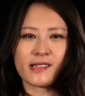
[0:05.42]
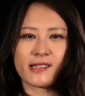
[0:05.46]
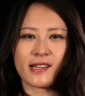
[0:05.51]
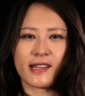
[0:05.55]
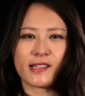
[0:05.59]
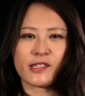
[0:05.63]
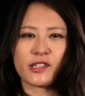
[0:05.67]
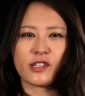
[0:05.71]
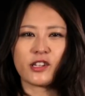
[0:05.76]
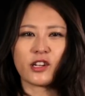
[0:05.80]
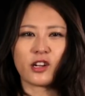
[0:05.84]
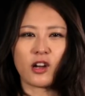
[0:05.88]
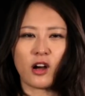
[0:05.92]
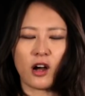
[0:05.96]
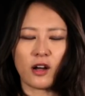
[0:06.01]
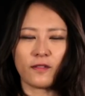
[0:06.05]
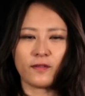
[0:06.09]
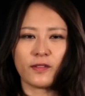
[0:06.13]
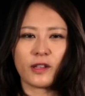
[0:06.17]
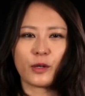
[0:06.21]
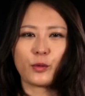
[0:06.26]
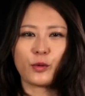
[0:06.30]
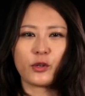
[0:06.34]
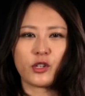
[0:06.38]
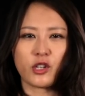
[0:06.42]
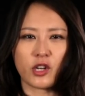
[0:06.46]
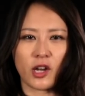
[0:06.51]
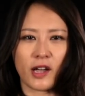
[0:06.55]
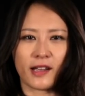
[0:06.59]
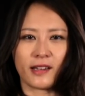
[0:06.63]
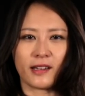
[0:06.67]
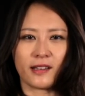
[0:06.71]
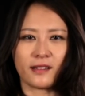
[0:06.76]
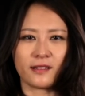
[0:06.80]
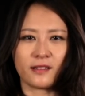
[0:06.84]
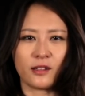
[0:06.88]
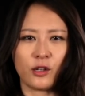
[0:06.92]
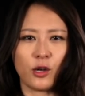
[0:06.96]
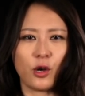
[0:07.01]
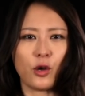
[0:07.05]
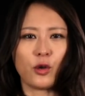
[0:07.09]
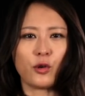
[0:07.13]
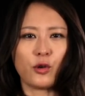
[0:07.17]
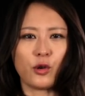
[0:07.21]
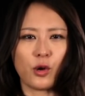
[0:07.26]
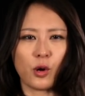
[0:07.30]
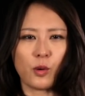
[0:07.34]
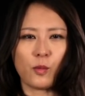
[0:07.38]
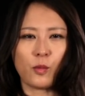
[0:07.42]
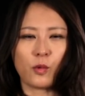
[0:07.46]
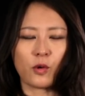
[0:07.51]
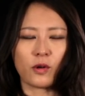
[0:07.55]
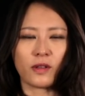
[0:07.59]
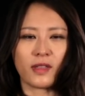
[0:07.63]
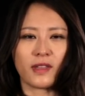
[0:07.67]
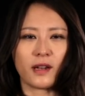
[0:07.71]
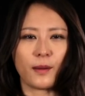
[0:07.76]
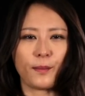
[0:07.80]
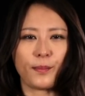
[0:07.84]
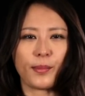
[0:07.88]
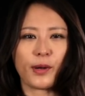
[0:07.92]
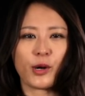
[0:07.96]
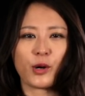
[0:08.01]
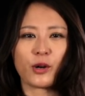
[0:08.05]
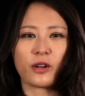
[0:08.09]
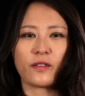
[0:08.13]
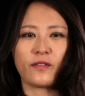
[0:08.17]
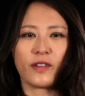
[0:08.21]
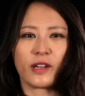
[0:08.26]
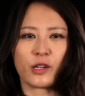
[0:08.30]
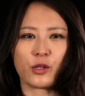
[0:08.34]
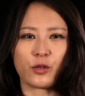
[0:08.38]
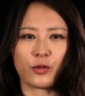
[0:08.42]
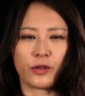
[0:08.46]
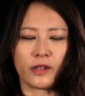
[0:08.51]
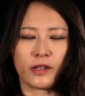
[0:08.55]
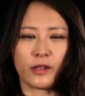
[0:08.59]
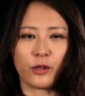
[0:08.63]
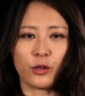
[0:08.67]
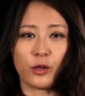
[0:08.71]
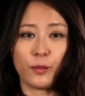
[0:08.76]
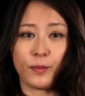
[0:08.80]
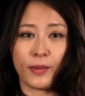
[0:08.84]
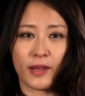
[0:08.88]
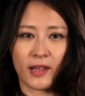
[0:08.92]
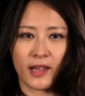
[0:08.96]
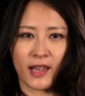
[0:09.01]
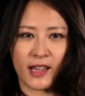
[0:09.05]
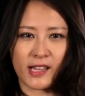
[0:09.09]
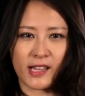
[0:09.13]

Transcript: States into conflict with China, no more than a Pyrrhic victory could be